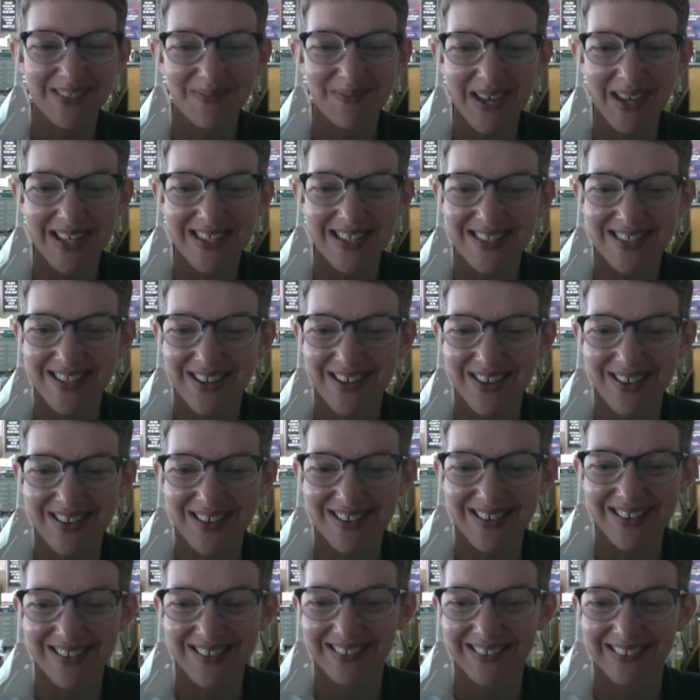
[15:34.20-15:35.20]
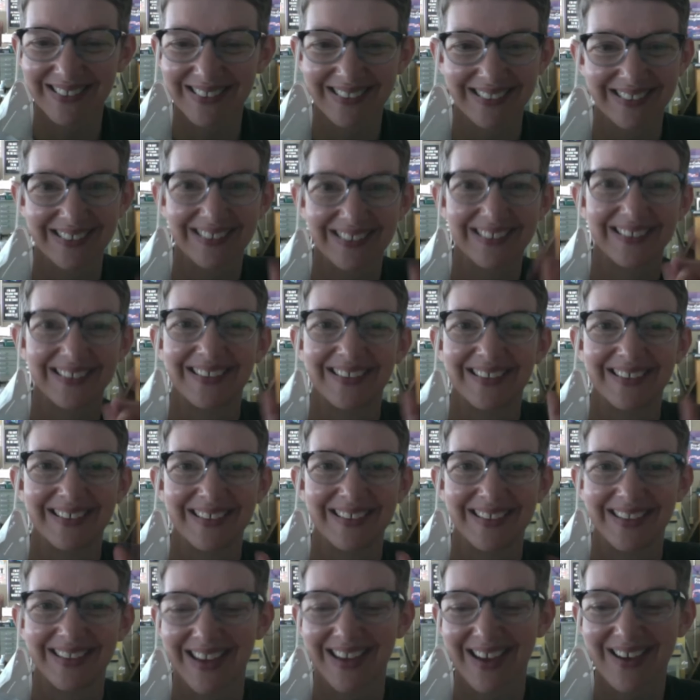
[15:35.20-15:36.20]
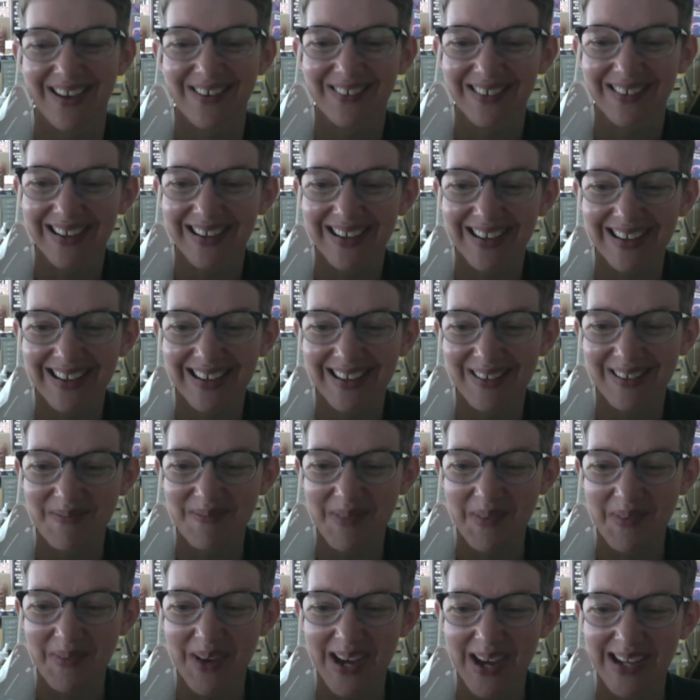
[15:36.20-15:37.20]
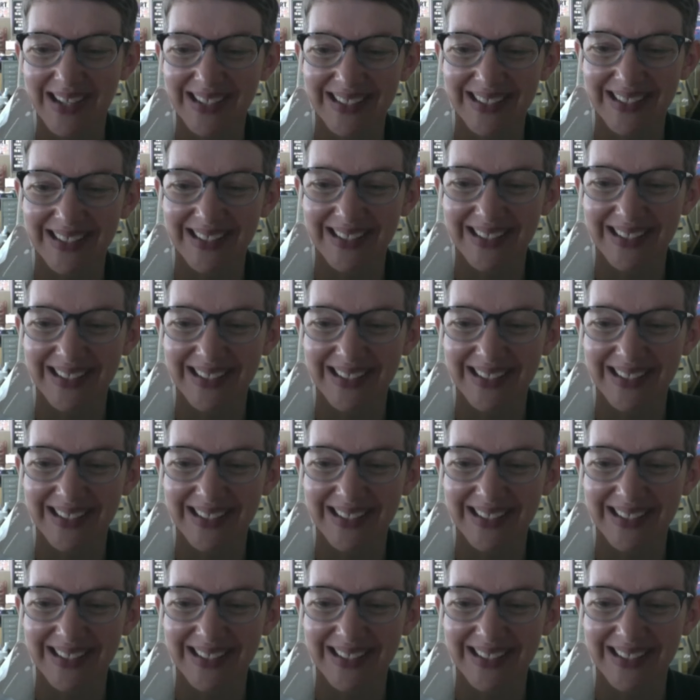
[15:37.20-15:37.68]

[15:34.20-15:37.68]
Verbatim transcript: the semester. You too. Okay. Bye bye.